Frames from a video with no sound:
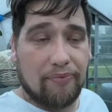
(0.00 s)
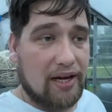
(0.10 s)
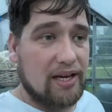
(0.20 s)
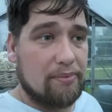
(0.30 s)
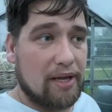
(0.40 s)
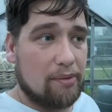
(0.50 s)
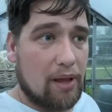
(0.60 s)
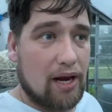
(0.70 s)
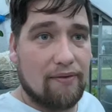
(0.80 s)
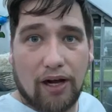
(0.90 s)
I need to make a
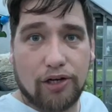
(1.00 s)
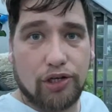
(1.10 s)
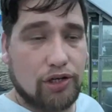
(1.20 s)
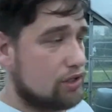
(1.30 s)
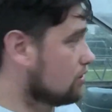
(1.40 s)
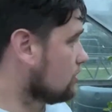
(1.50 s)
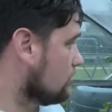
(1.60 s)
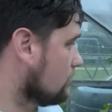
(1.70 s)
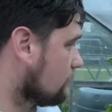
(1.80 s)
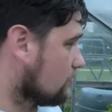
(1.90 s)
plan of action
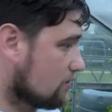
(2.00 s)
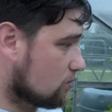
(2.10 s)
for what I'm